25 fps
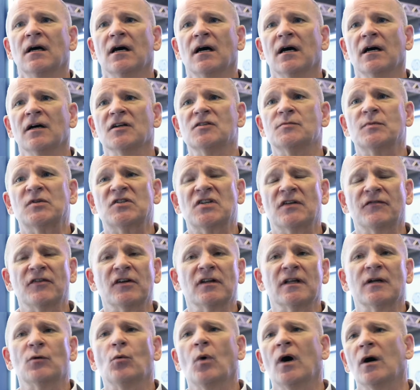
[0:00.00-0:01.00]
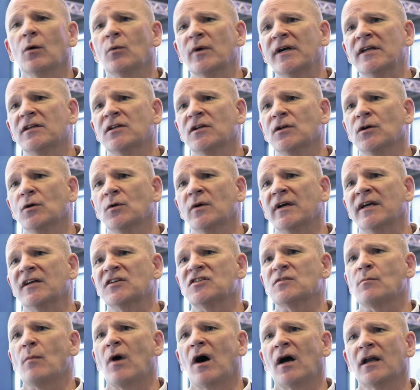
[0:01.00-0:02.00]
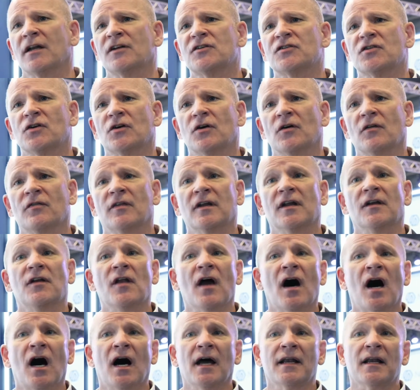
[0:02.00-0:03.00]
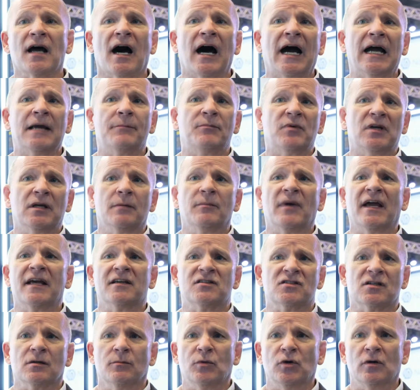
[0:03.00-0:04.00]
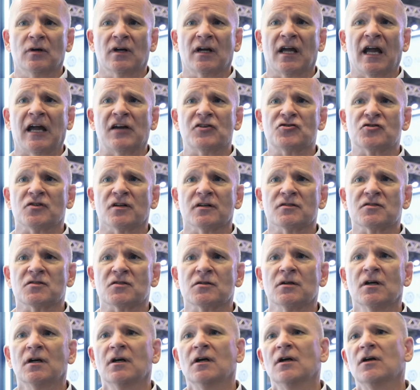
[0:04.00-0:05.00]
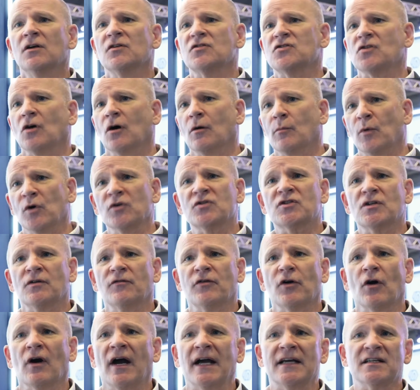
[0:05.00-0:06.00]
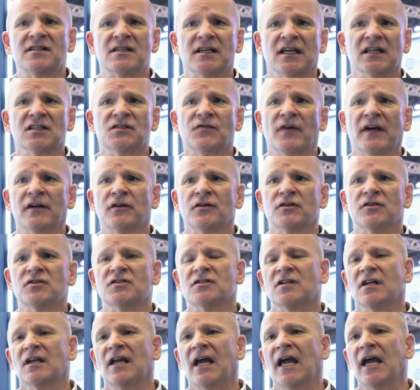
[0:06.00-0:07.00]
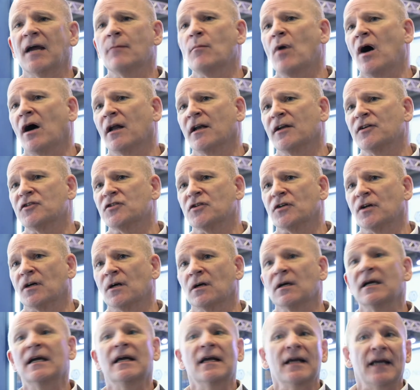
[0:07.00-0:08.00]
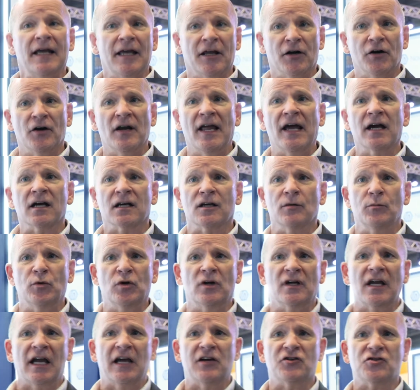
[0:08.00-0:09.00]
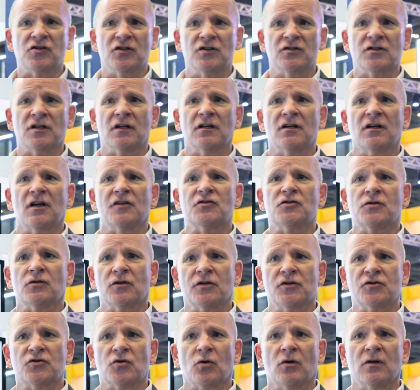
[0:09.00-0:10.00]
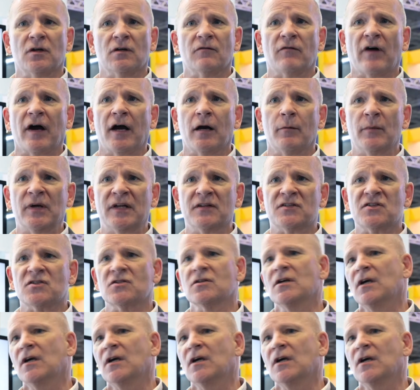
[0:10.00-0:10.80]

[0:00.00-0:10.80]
Specifically what we do is monitor the non-IP based communications. So most of your ICS vendors today monitor internet communications in industrial control environments.